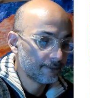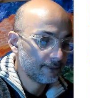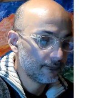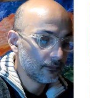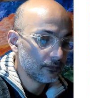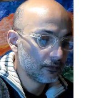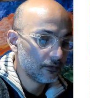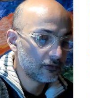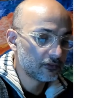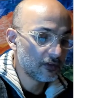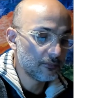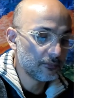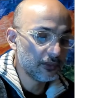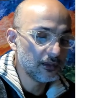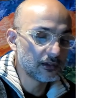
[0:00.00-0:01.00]
It's
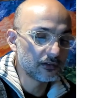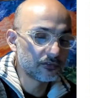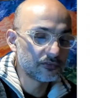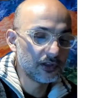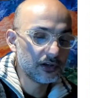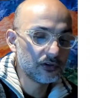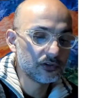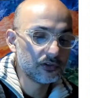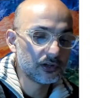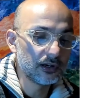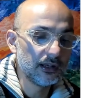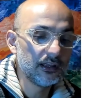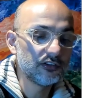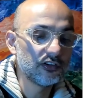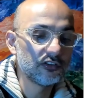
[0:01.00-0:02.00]
something, it's very good
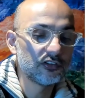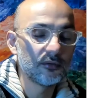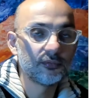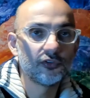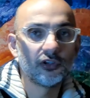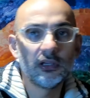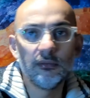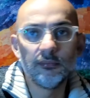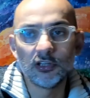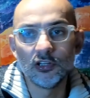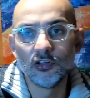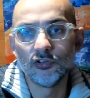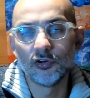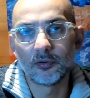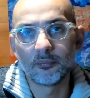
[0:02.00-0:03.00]
relationship to keep it in
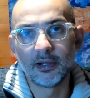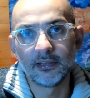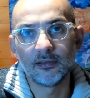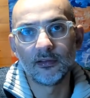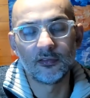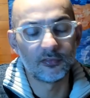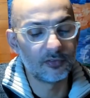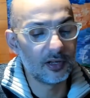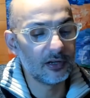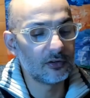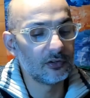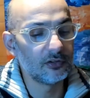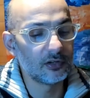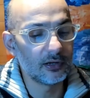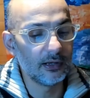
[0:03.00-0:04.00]
your mind. It's very
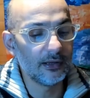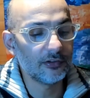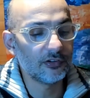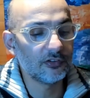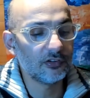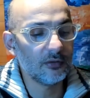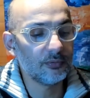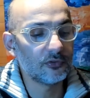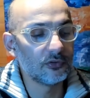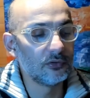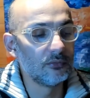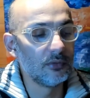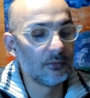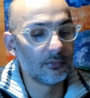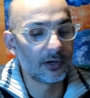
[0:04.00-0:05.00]
good relationship to
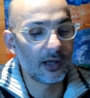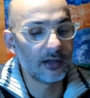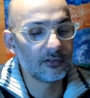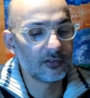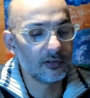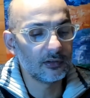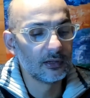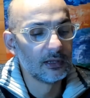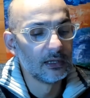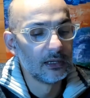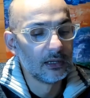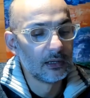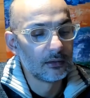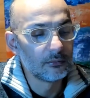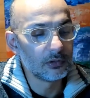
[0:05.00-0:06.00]
memorize it,
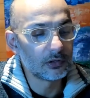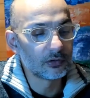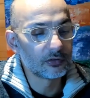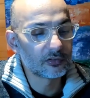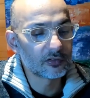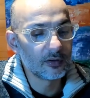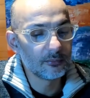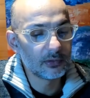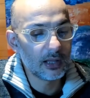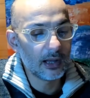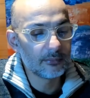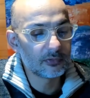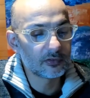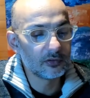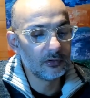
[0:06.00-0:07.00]
because
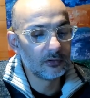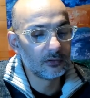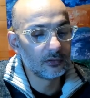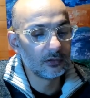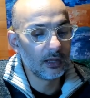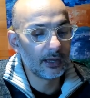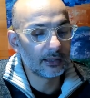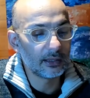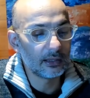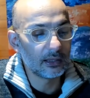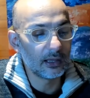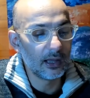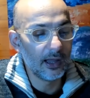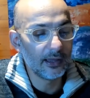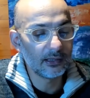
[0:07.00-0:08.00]
sometimes, you know, like
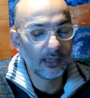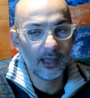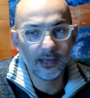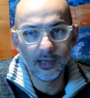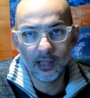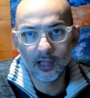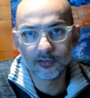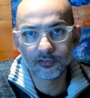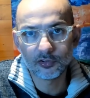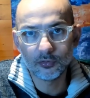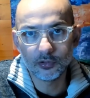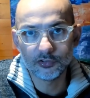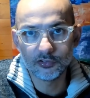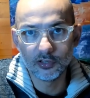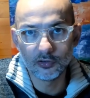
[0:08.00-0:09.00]
I can ask
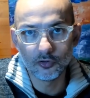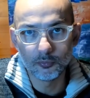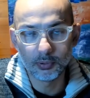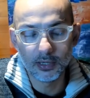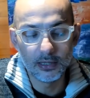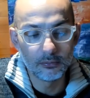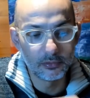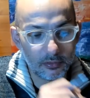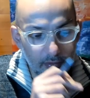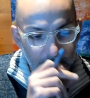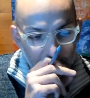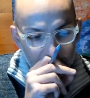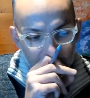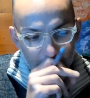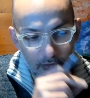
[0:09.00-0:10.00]
question to play with it,
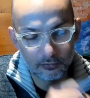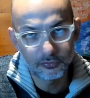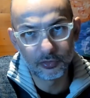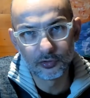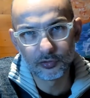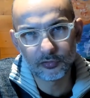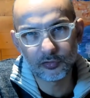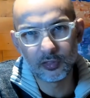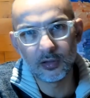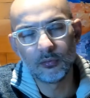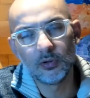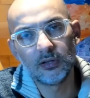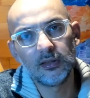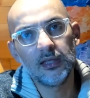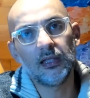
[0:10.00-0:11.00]
and if those, they will
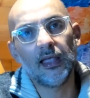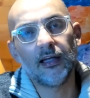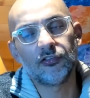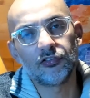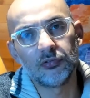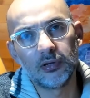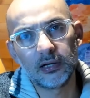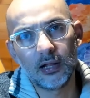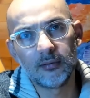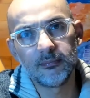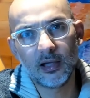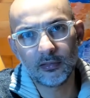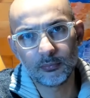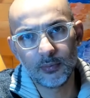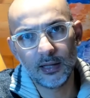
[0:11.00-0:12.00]
take actuarial
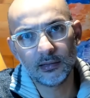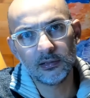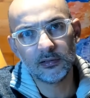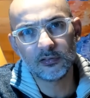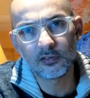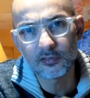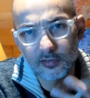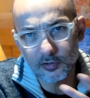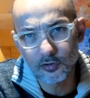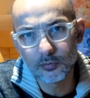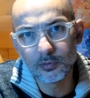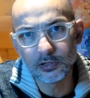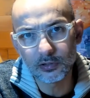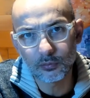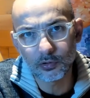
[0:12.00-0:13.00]
mathematics, it's a
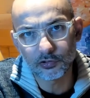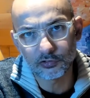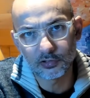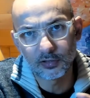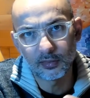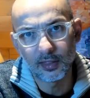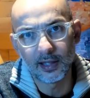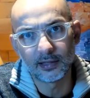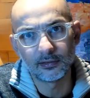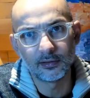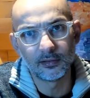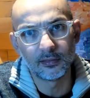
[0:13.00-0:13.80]
common question that in